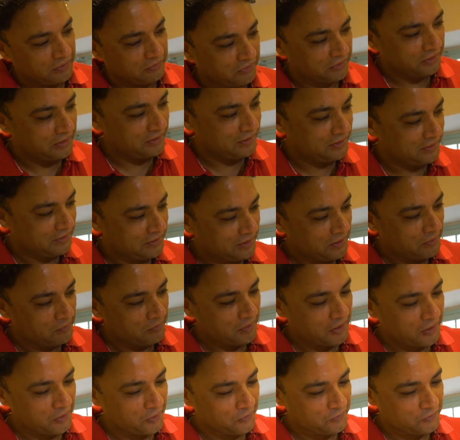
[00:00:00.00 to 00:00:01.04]
different
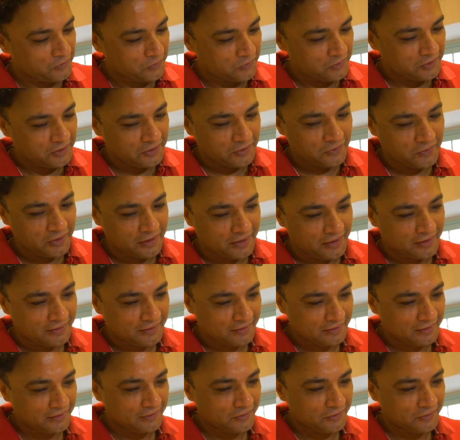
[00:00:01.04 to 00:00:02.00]
part of the world where